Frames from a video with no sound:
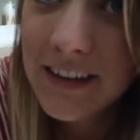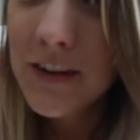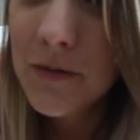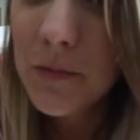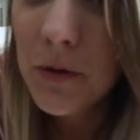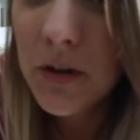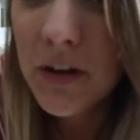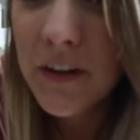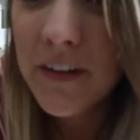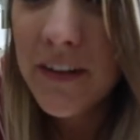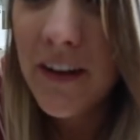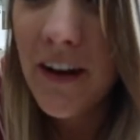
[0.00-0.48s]
To
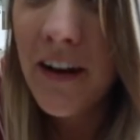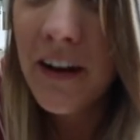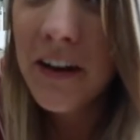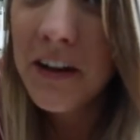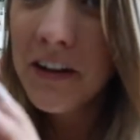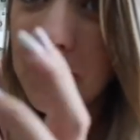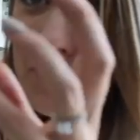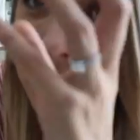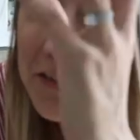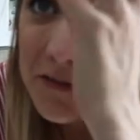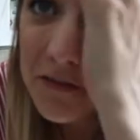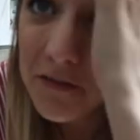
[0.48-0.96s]
be honest,
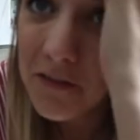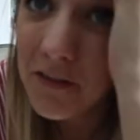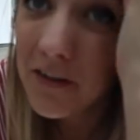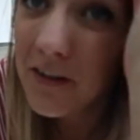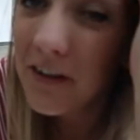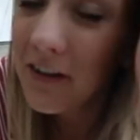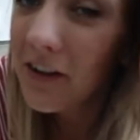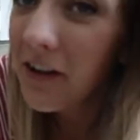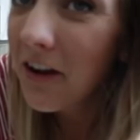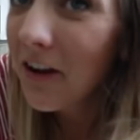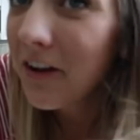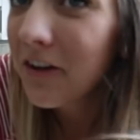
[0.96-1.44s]
I
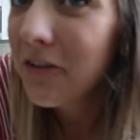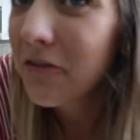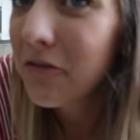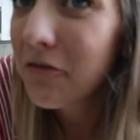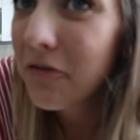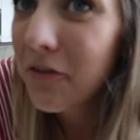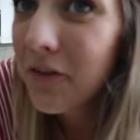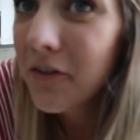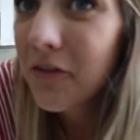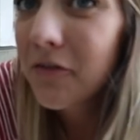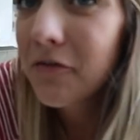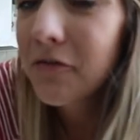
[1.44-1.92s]
kind of
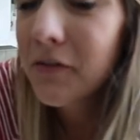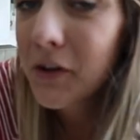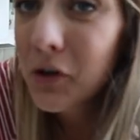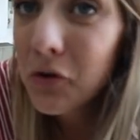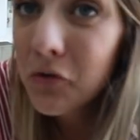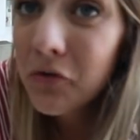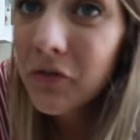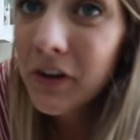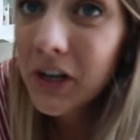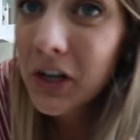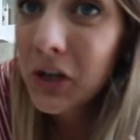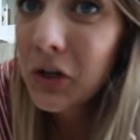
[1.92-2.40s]

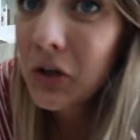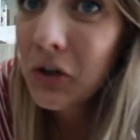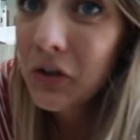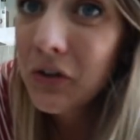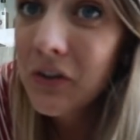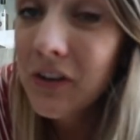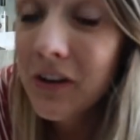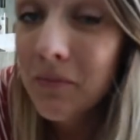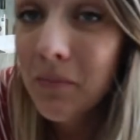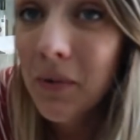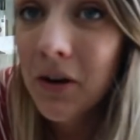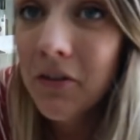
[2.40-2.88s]
feel really
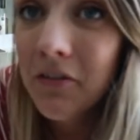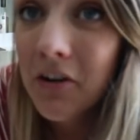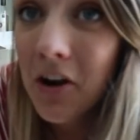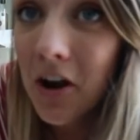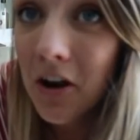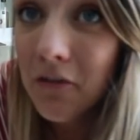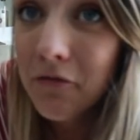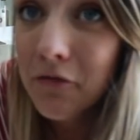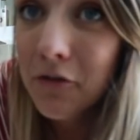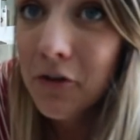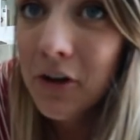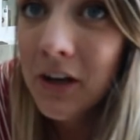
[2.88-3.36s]
good in my
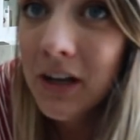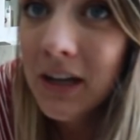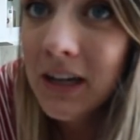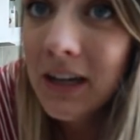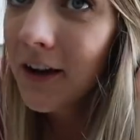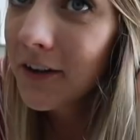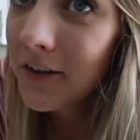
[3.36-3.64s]
recovery.